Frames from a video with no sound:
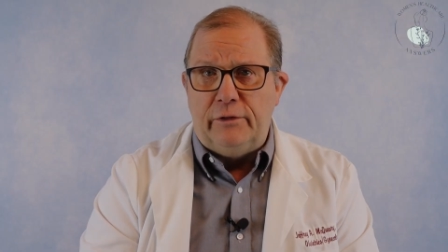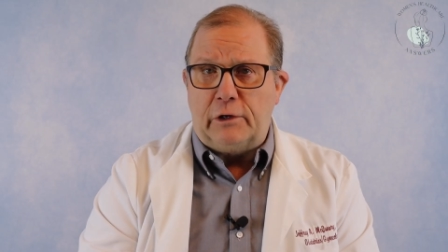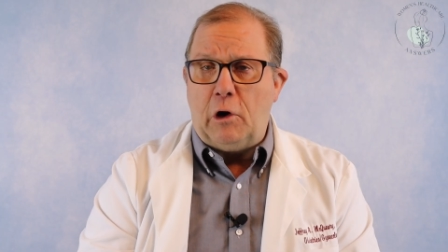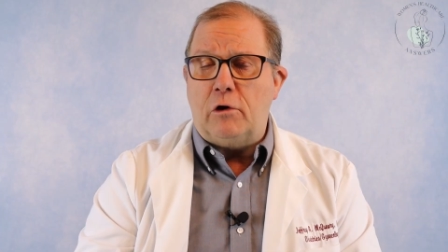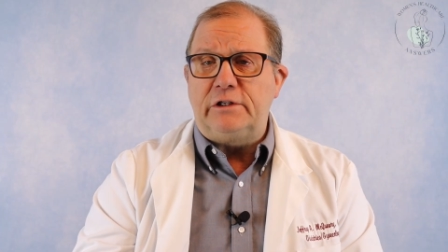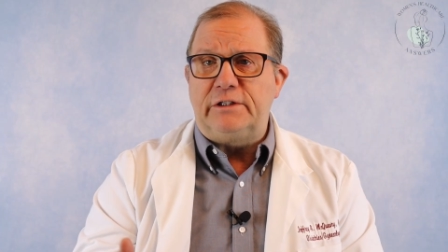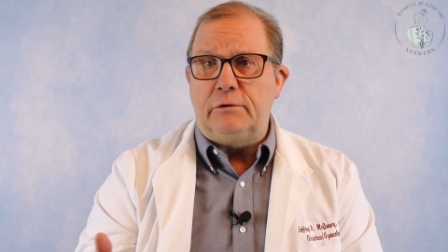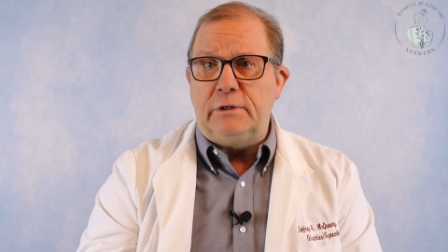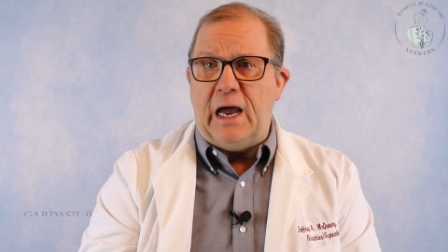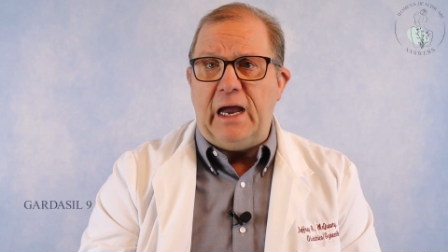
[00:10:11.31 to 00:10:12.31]
The
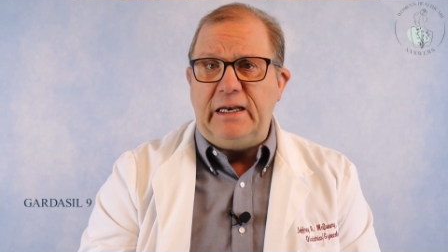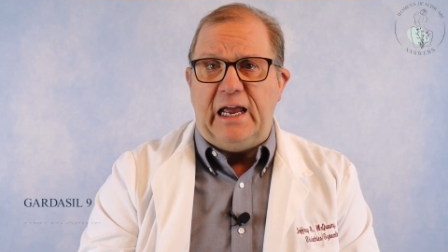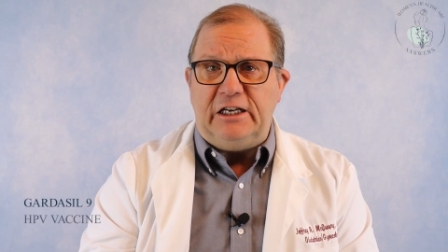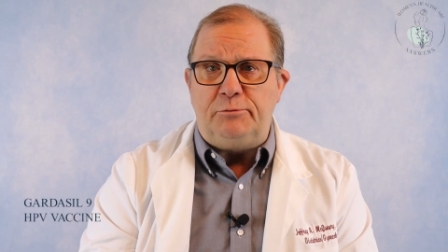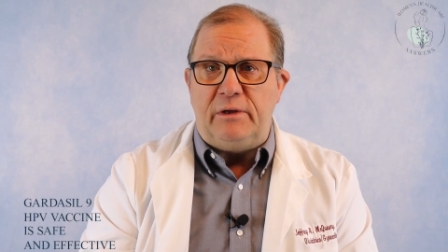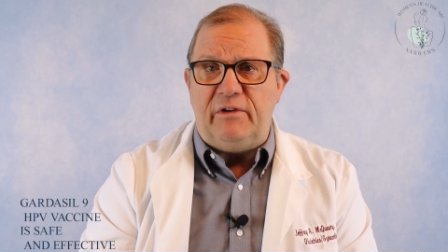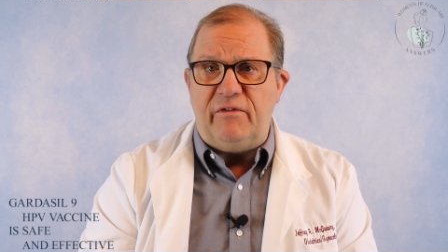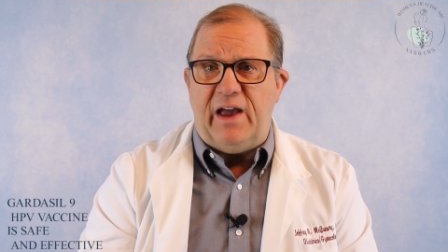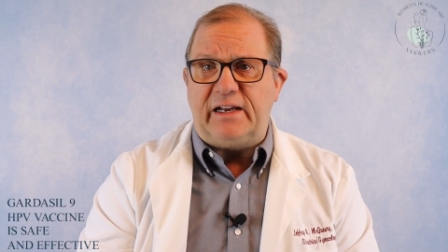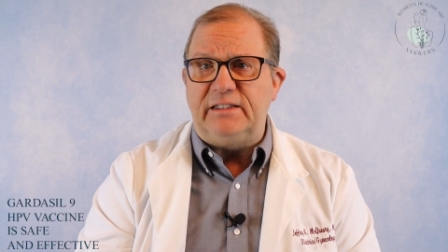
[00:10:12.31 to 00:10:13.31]
Gardasil 9
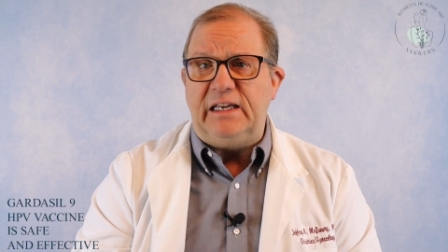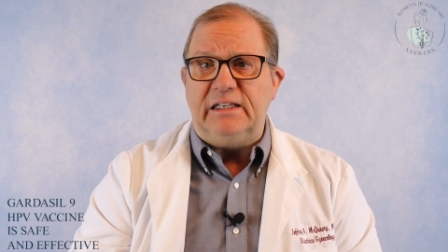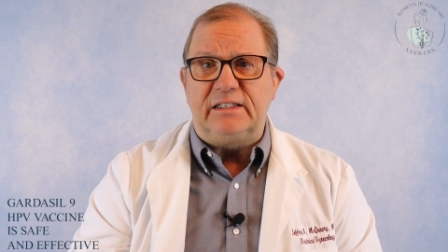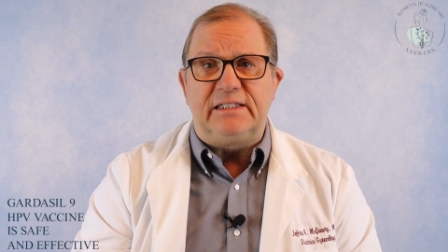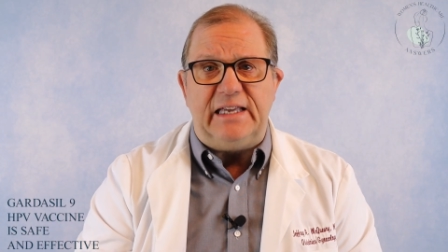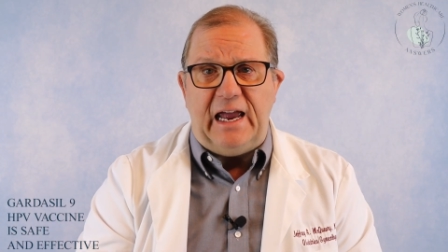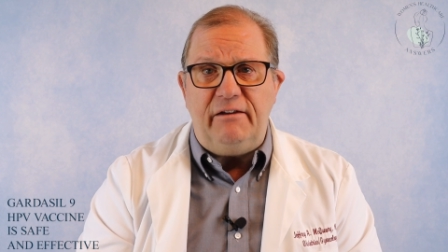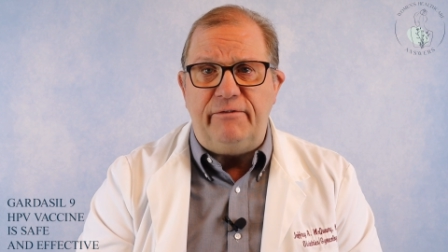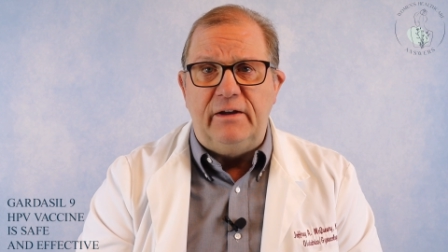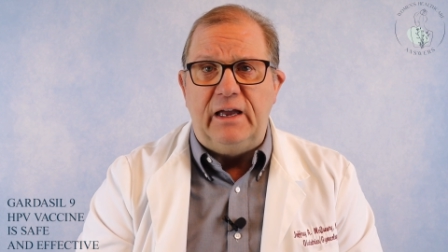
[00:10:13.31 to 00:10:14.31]
HPV vaccine is
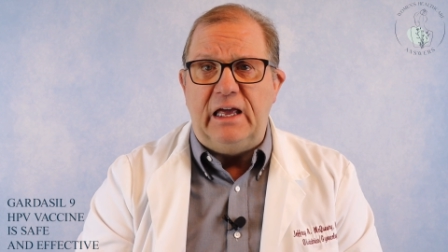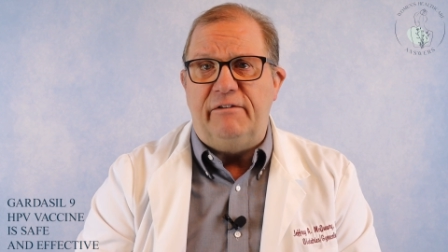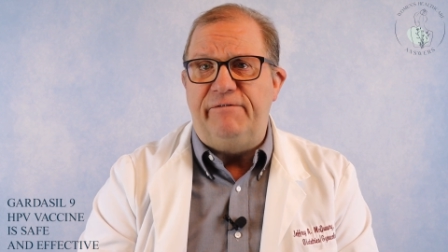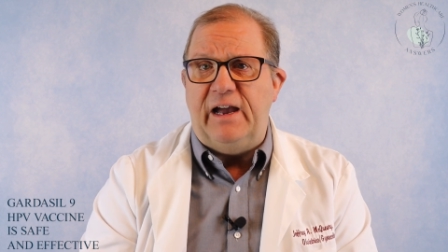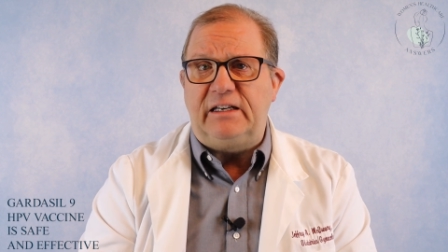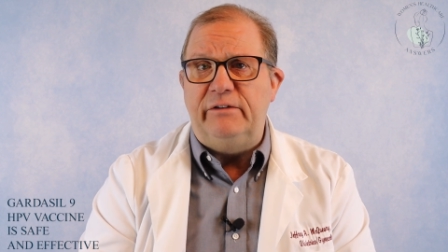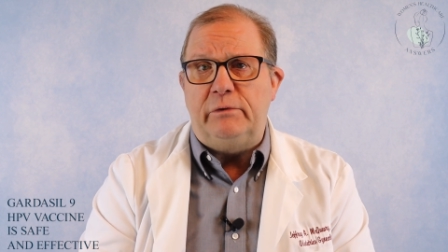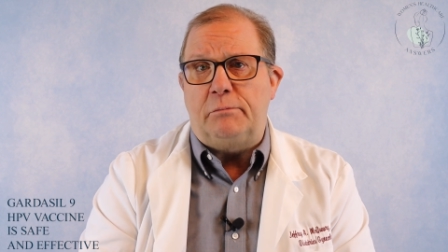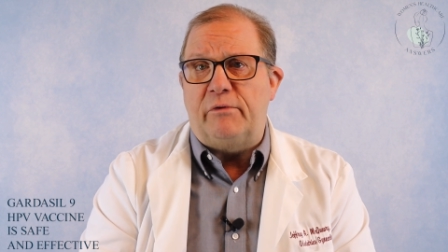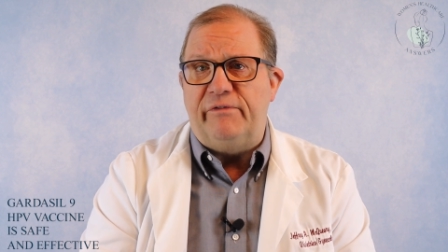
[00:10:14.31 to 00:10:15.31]
safe and effective
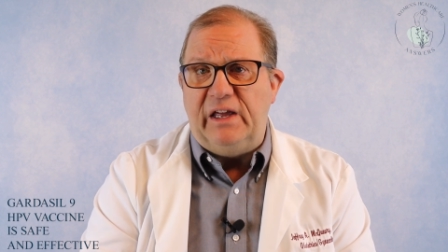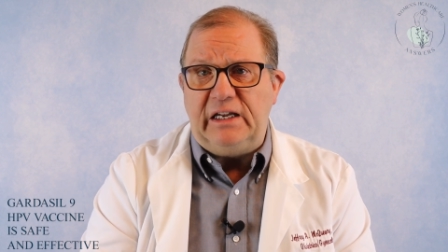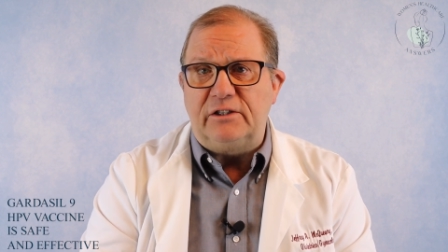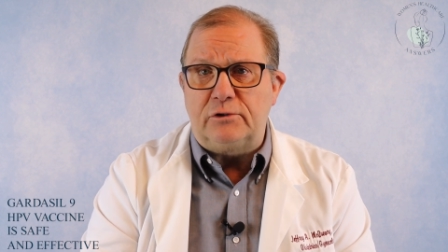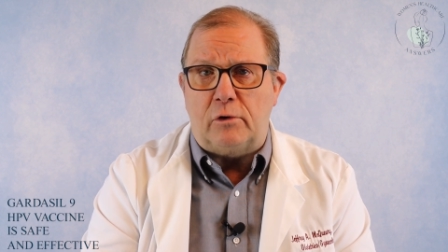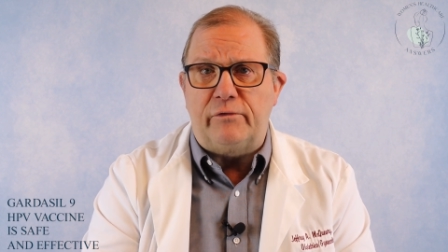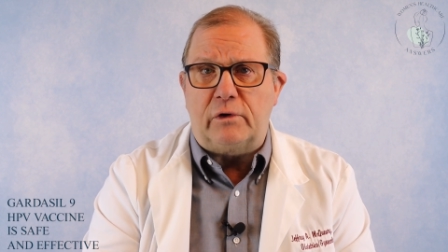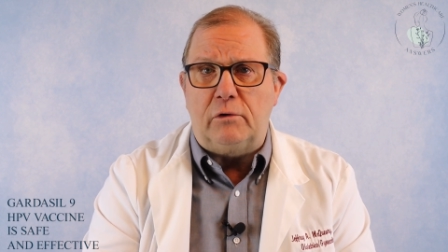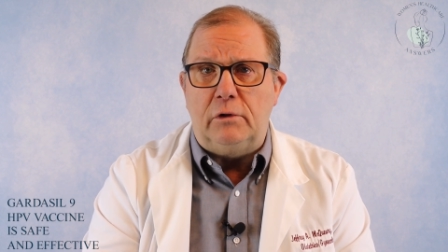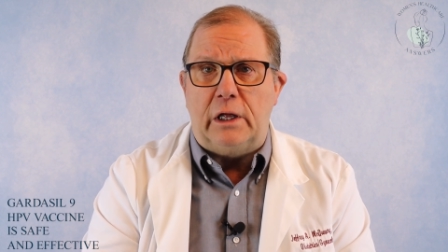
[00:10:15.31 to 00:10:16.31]
in preventing
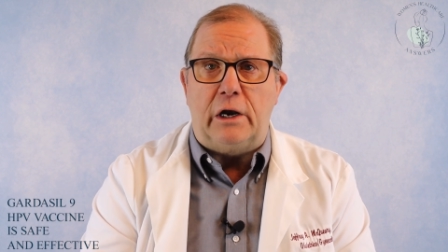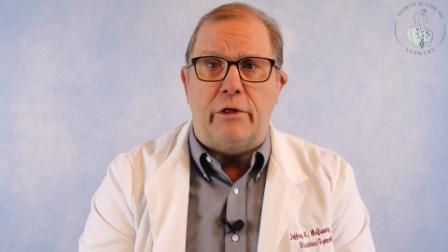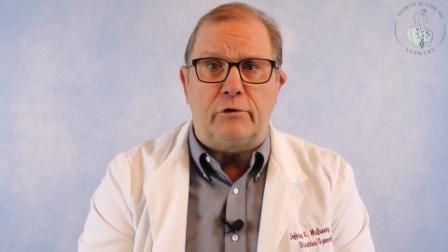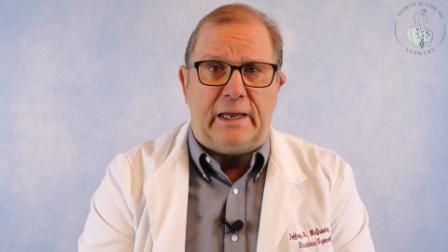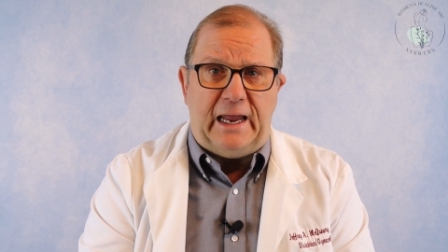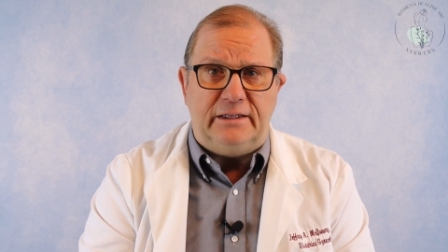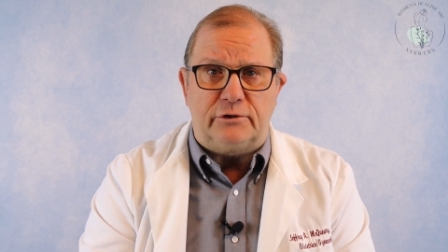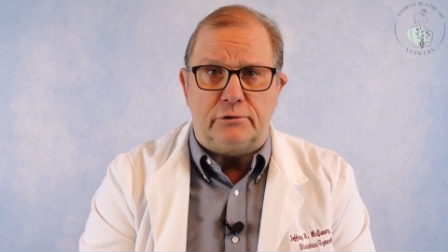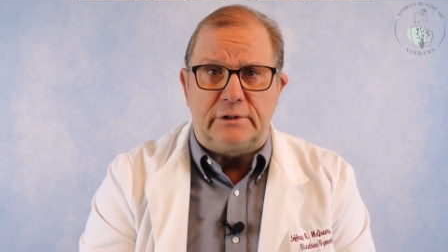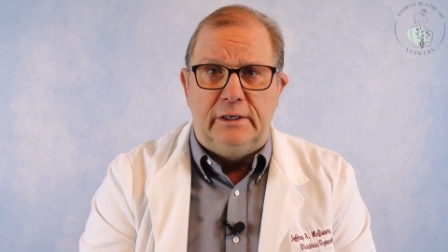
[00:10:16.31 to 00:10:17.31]
cervical and other
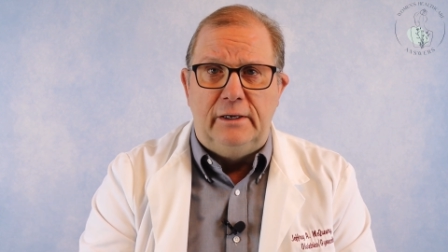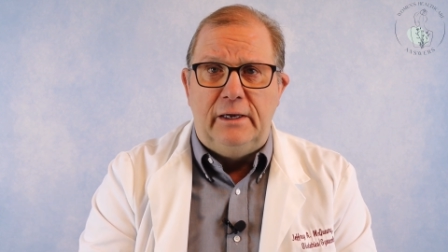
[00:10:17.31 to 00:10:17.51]
cancers.